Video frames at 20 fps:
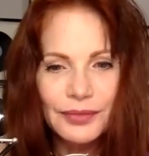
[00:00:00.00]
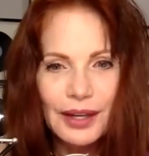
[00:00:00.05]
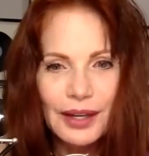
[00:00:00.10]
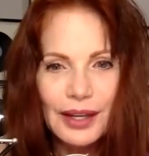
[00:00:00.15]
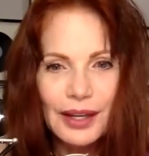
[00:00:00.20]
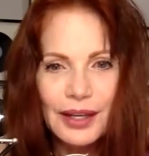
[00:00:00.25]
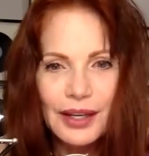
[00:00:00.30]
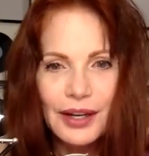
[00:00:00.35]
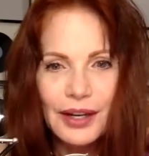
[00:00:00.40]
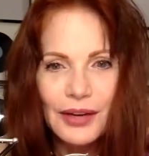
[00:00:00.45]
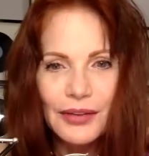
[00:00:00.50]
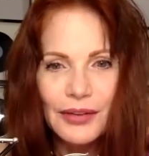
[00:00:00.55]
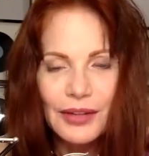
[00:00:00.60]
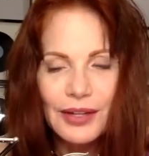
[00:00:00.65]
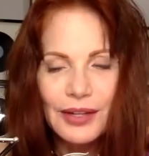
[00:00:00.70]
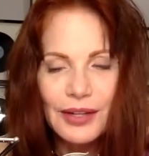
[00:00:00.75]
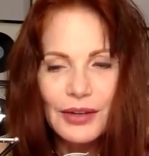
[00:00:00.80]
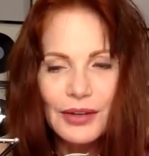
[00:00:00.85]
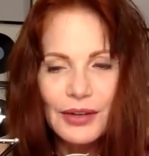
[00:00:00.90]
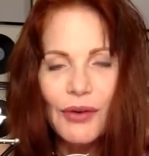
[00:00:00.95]

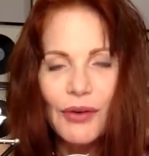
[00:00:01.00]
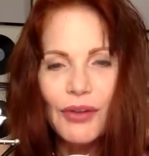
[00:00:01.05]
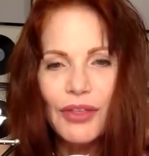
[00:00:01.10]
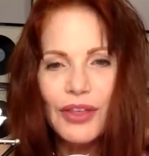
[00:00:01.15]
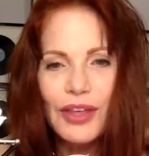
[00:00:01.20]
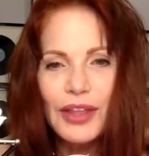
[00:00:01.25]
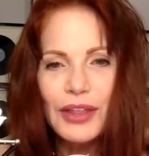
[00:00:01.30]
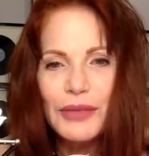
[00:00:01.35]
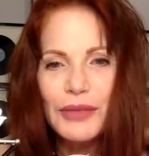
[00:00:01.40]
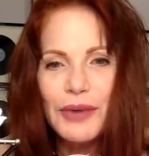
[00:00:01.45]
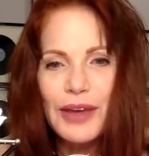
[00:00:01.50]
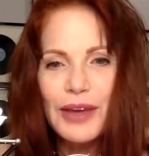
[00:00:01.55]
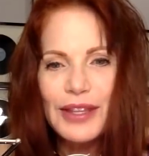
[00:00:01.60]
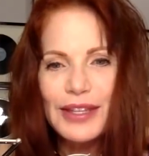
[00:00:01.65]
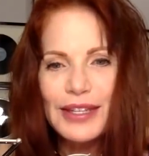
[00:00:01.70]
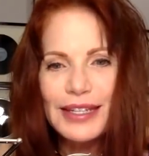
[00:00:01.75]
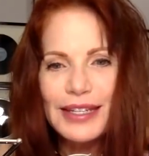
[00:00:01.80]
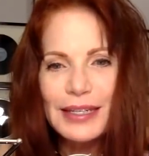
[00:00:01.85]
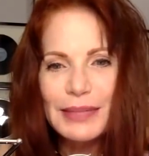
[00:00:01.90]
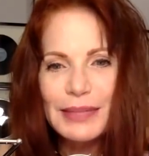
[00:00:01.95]
the whole thing, the way
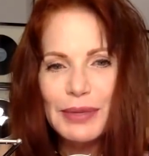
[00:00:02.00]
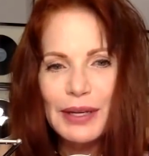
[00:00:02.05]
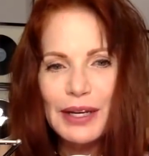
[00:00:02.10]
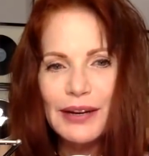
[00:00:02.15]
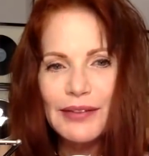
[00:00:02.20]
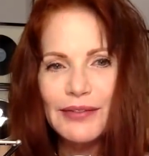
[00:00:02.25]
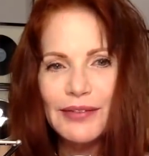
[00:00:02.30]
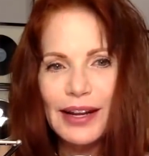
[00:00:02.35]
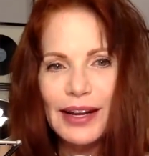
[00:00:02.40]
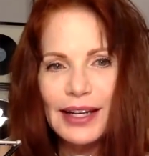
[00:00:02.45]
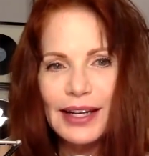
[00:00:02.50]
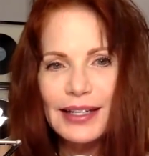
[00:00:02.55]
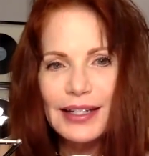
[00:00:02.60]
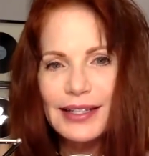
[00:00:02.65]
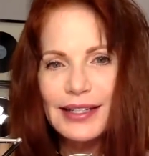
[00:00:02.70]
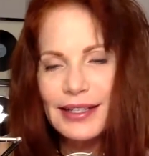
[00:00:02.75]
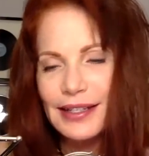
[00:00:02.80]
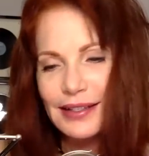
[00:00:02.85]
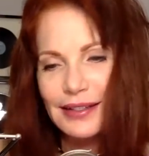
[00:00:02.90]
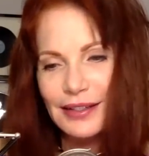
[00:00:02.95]
this has been unveiling
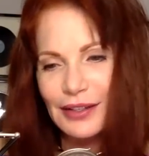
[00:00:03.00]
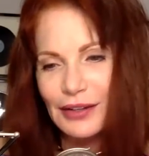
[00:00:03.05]
since,